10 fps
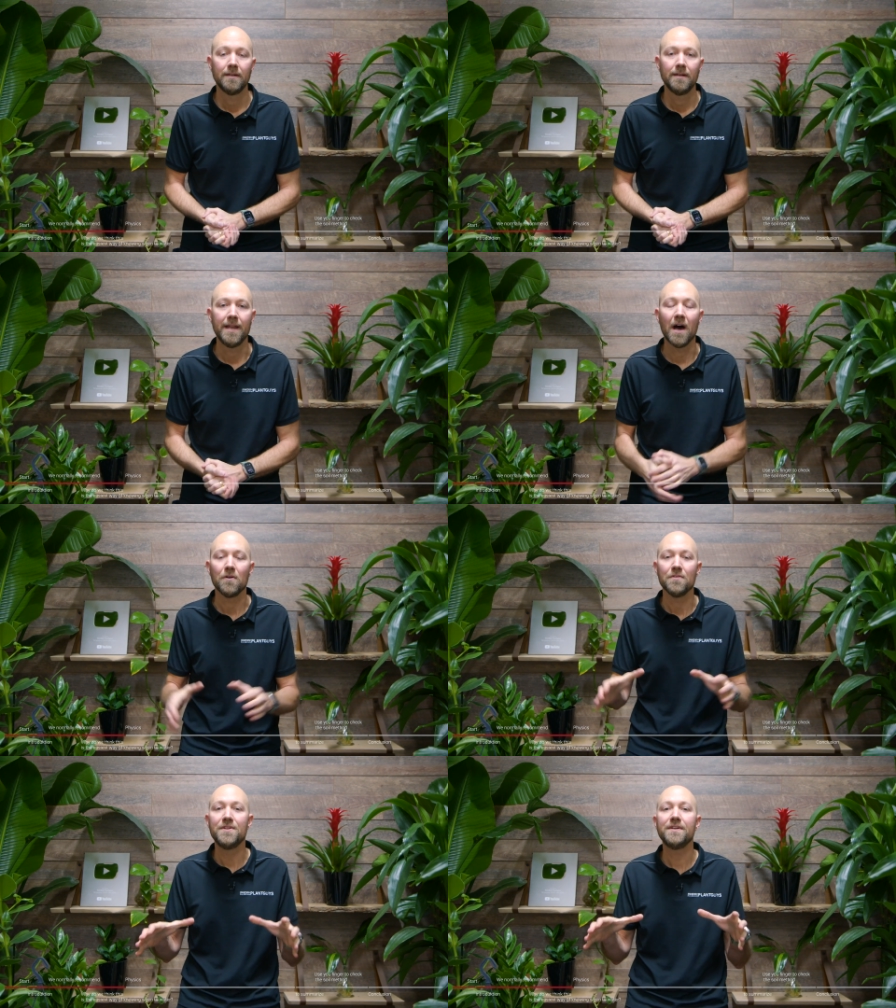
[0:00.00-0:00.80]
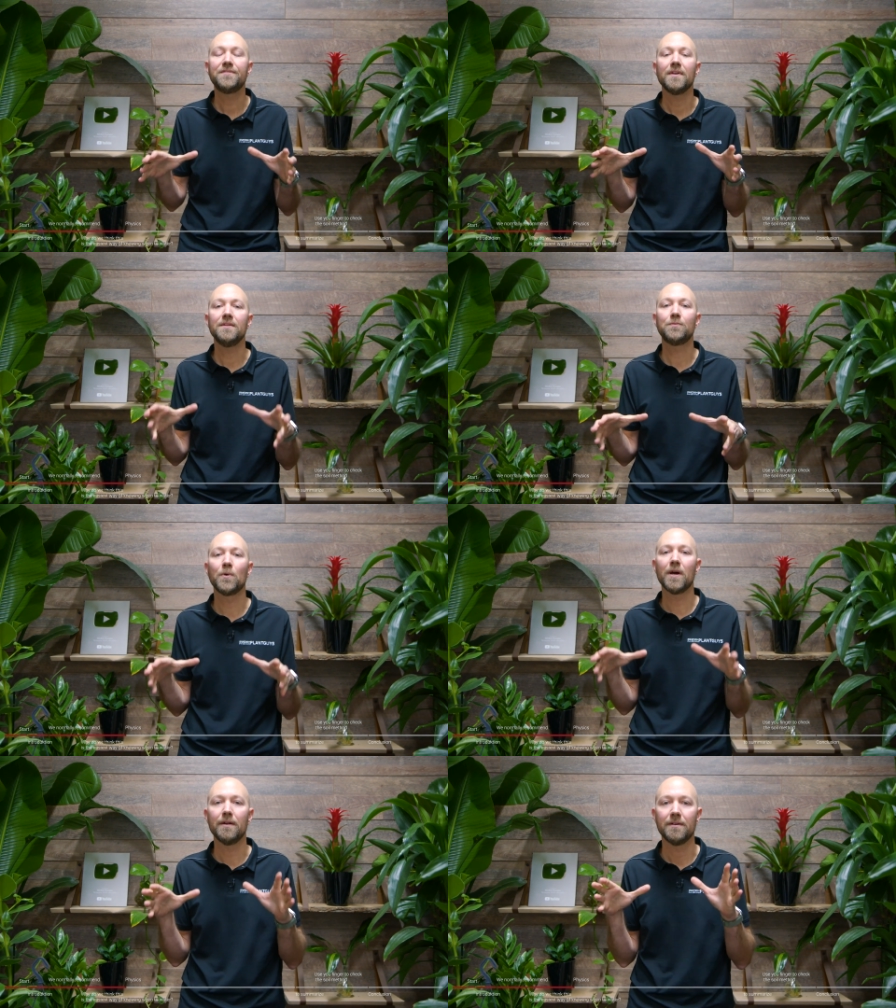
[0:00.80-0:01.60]
Now, this is
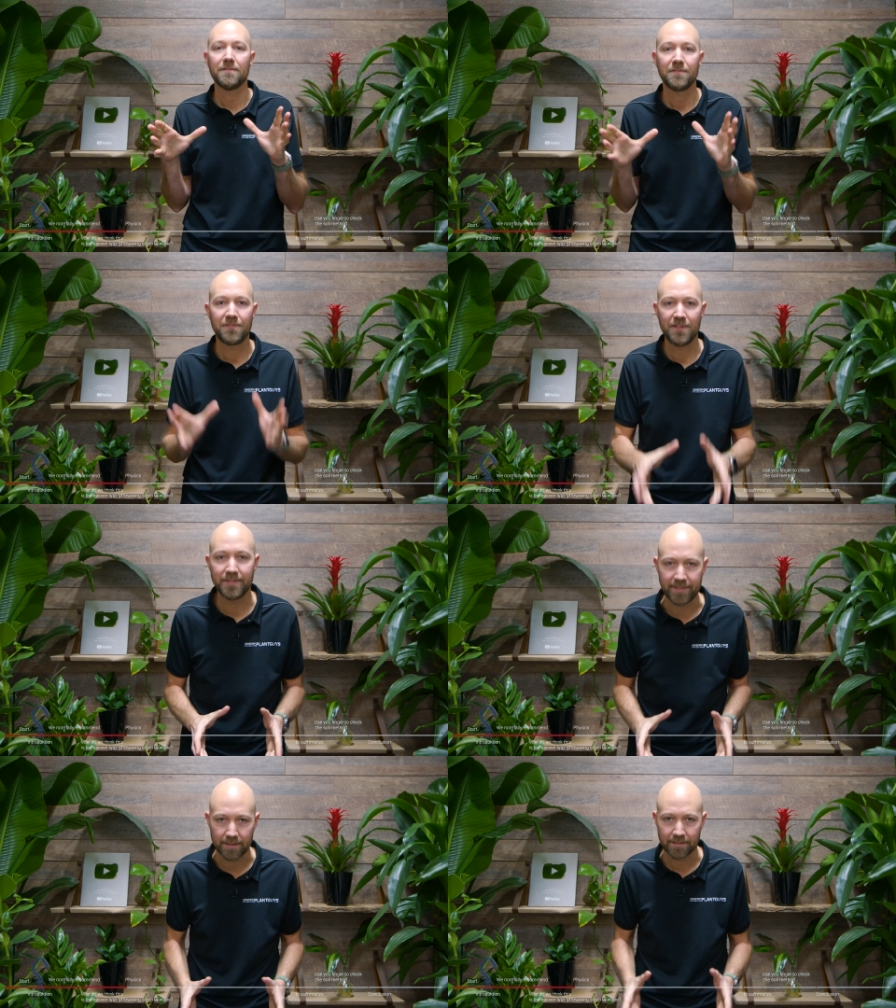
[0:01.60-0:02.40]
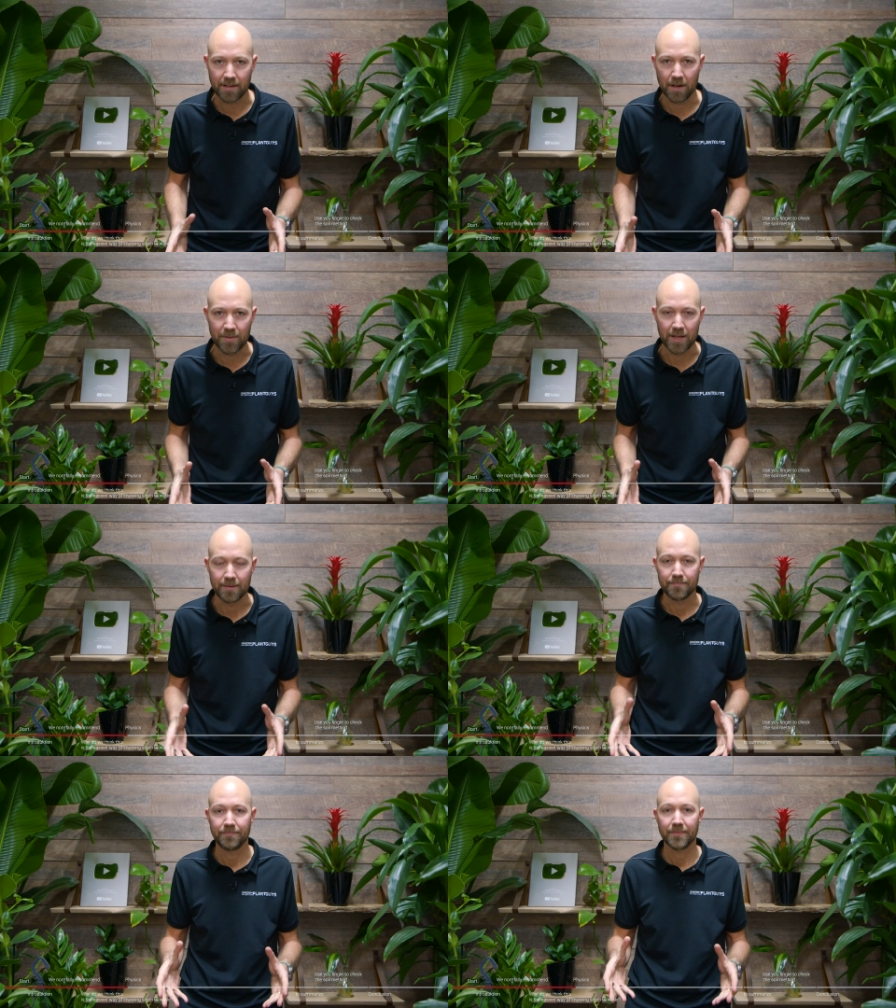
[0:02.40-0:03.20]
where physics come
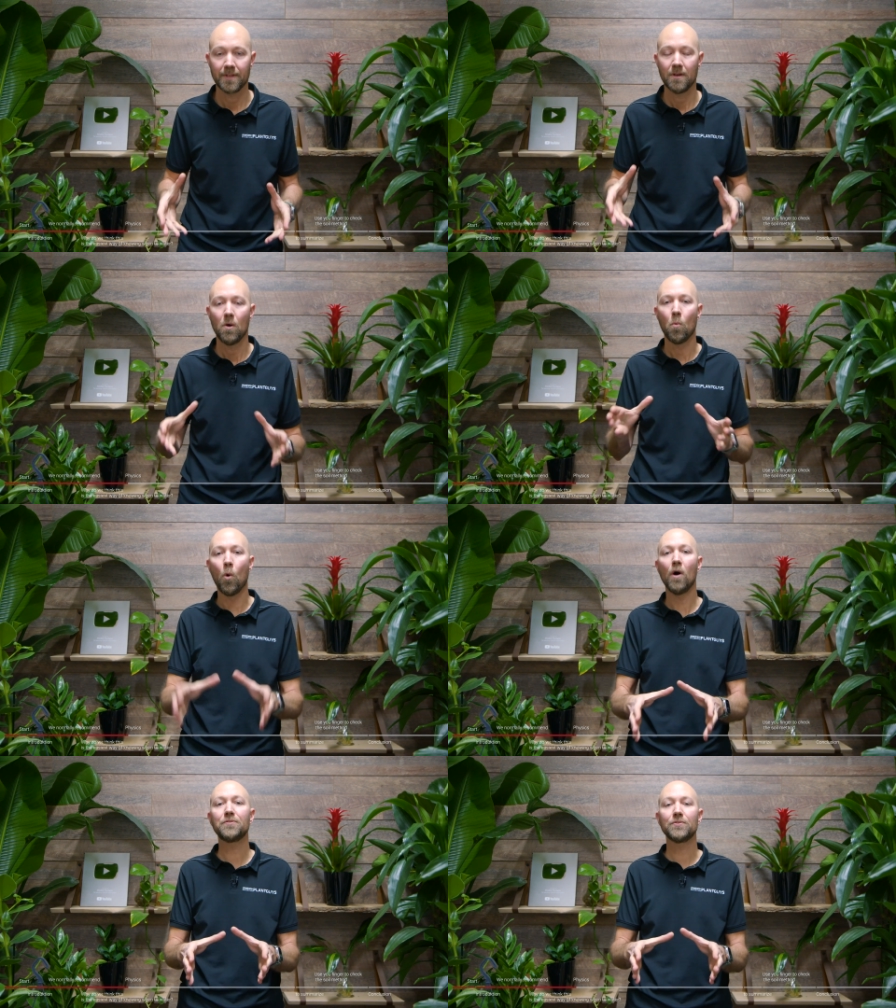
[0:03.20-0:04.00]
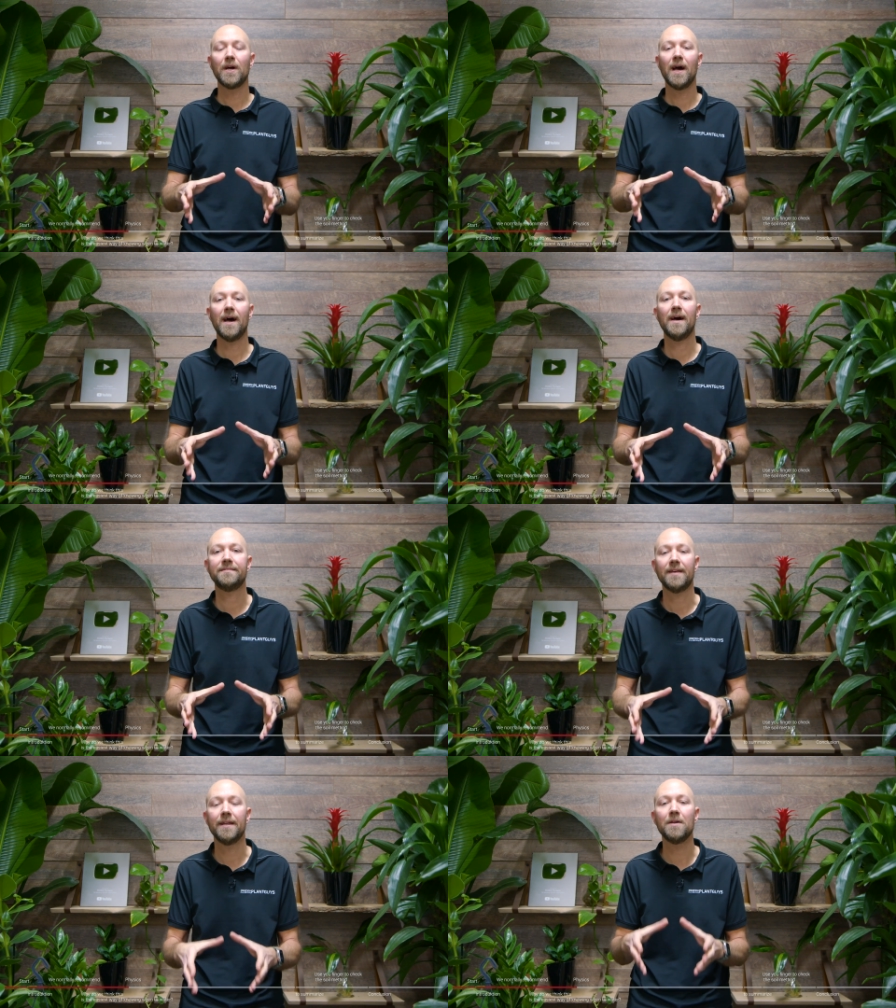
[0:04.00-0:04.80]
in. Water
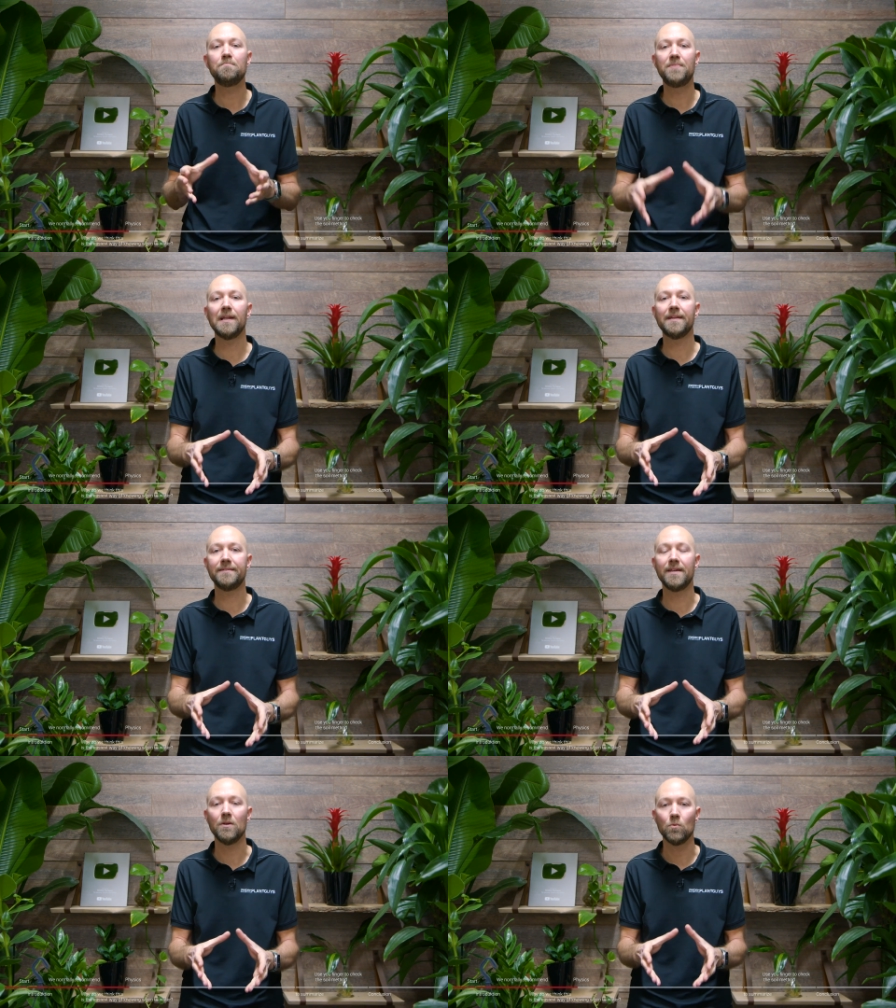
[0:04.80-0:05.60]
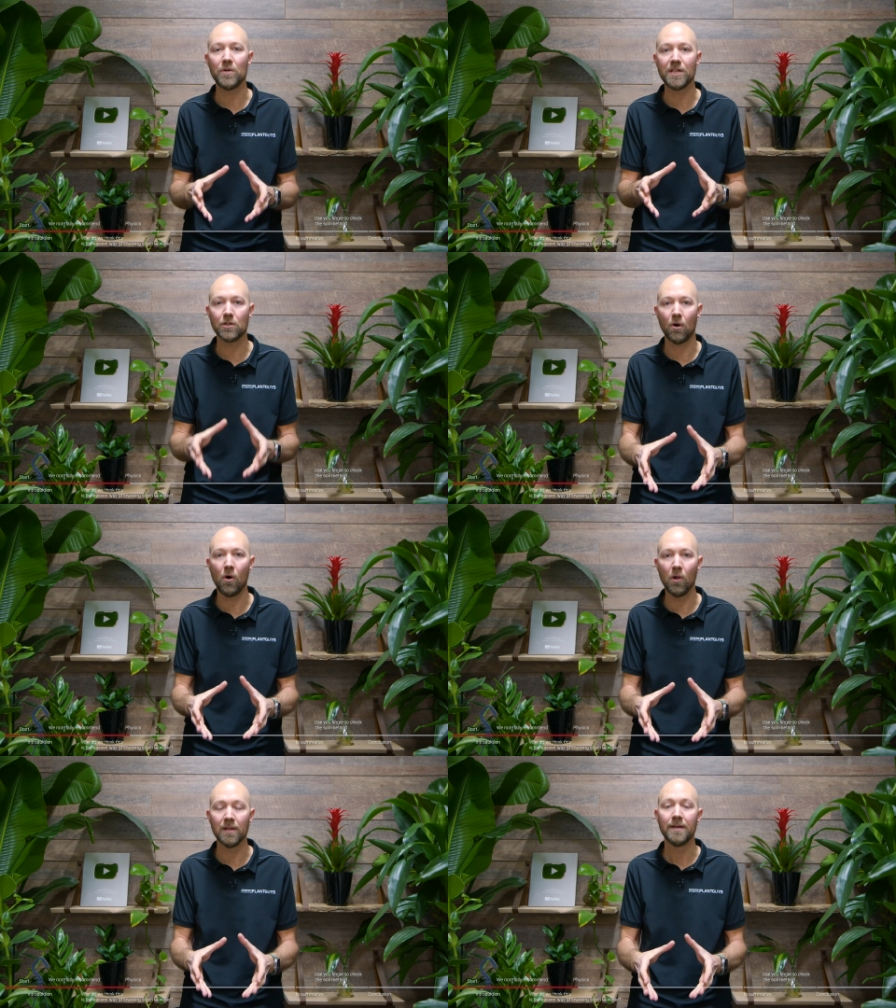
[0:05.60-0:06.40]
has an ability we
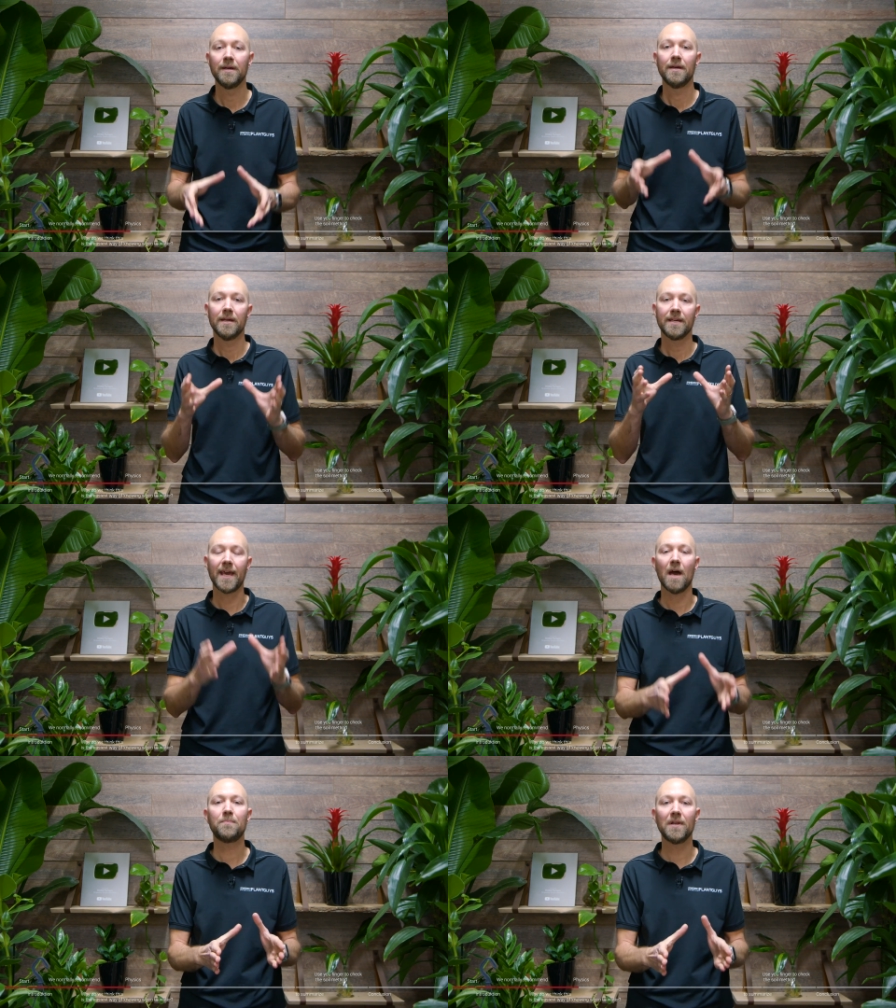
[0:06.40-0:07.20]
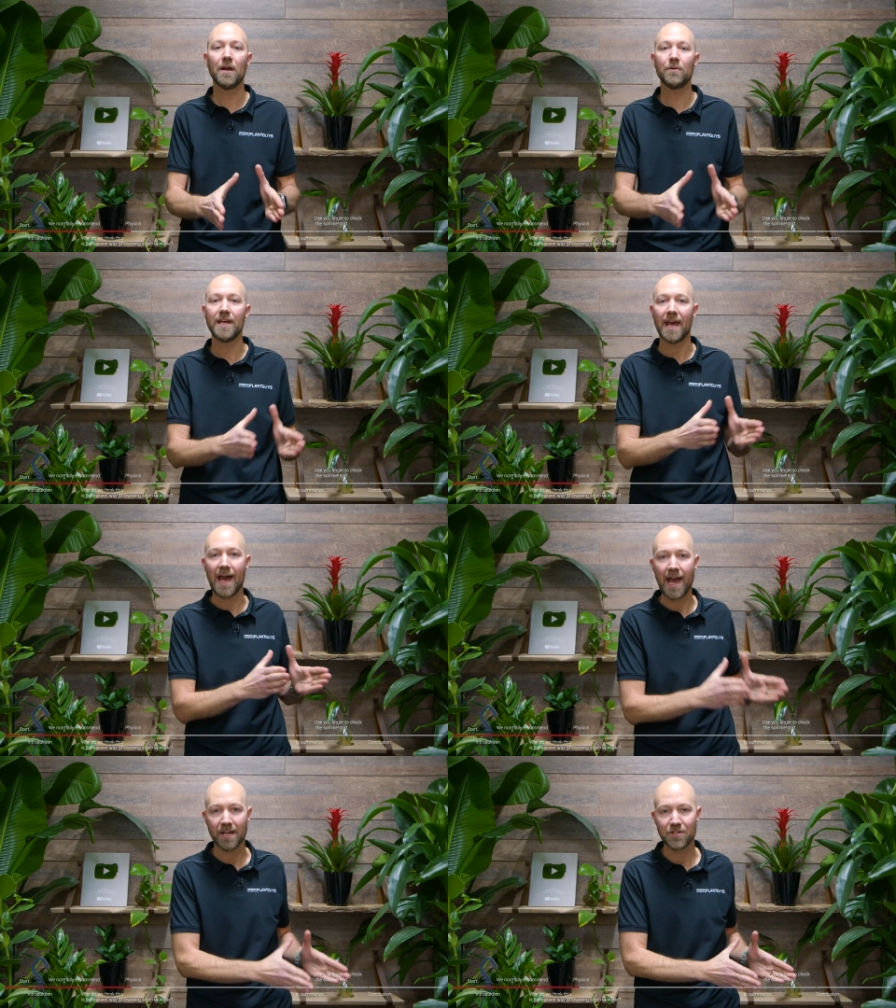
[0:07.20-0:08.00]
call capillary
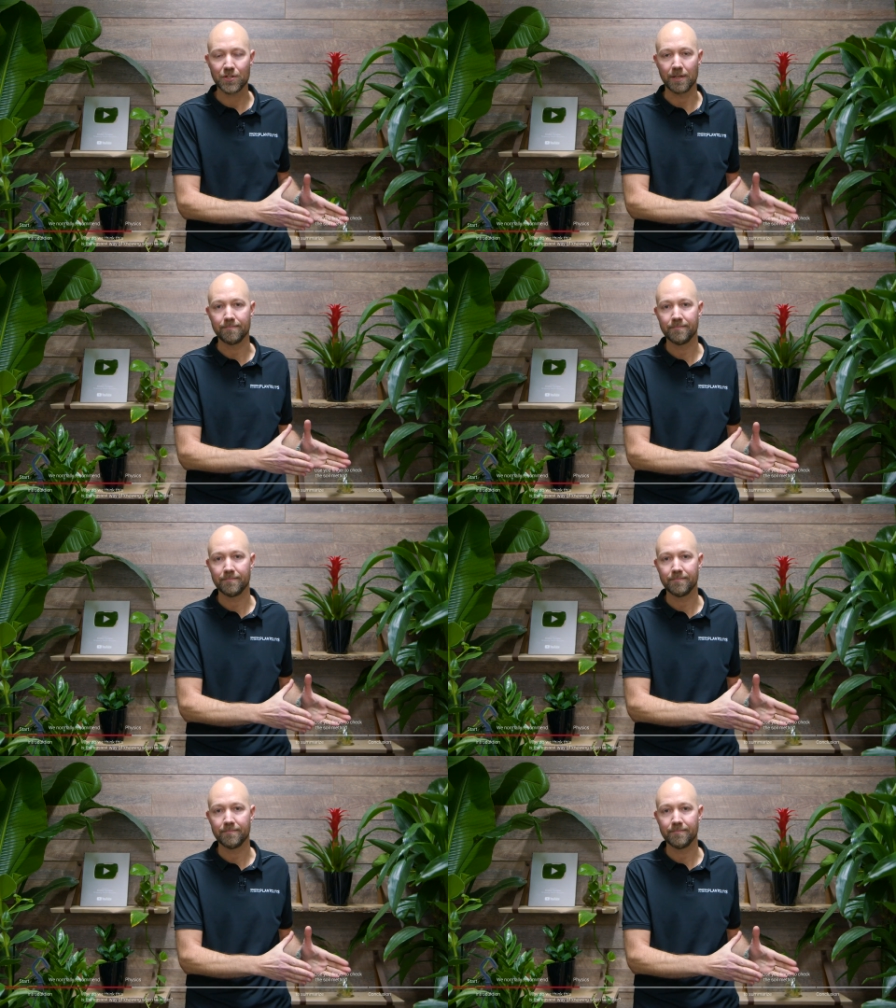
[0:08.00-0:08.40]
action.